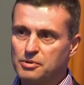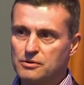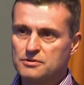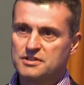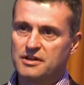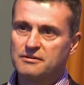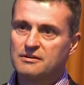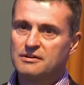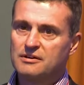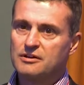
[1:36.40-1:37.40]
but also,
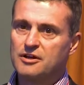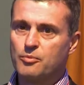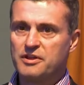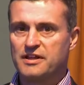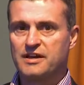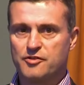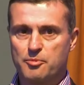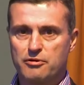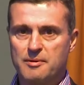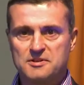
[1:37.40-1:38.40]
could we think of
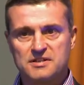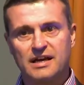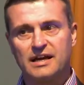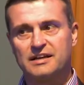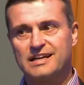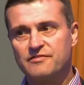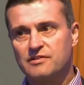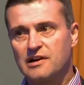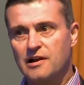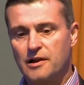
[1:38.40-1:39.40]
the perimeter at an
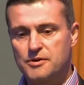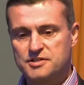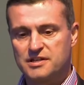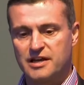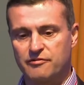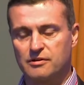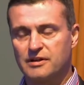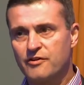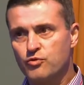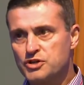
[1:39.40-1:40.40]
even closer
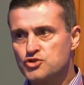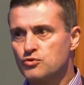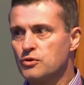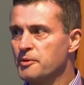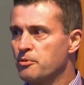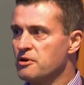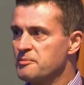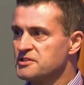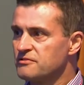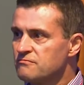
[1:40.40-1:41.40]
level? If we draw the
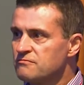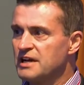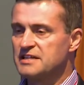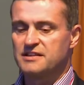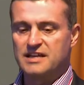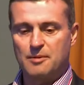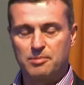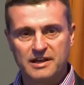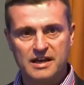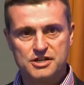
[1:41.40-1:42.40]
perimeter right at the
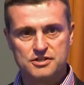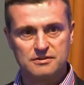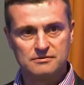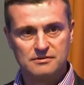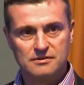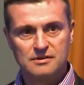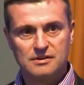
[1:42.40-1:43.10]
application,